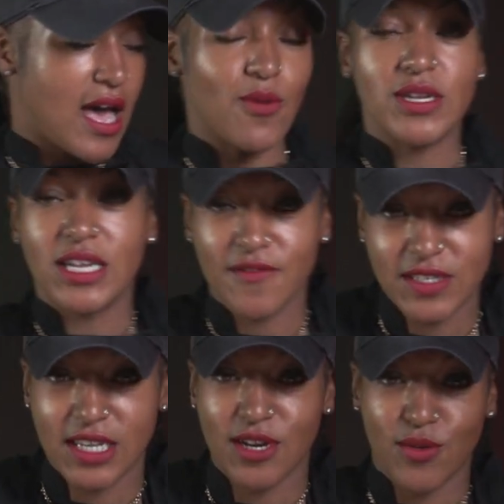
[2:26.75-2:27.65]
I would love
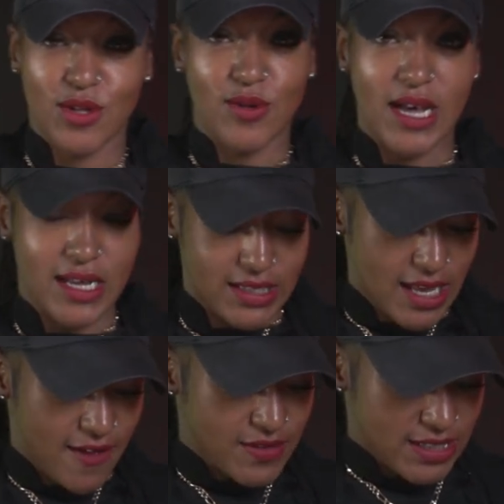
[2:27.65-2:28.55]
to hear what you guys
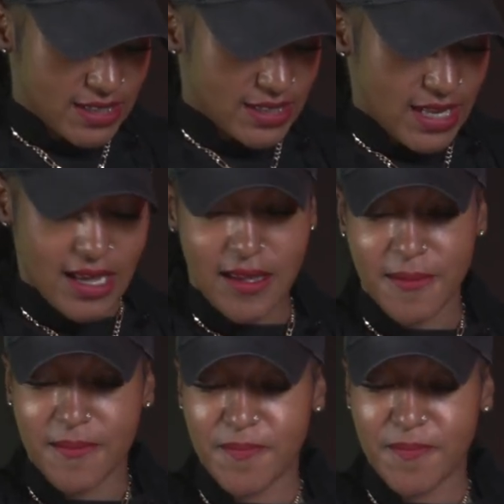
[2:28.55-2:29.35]
have to say.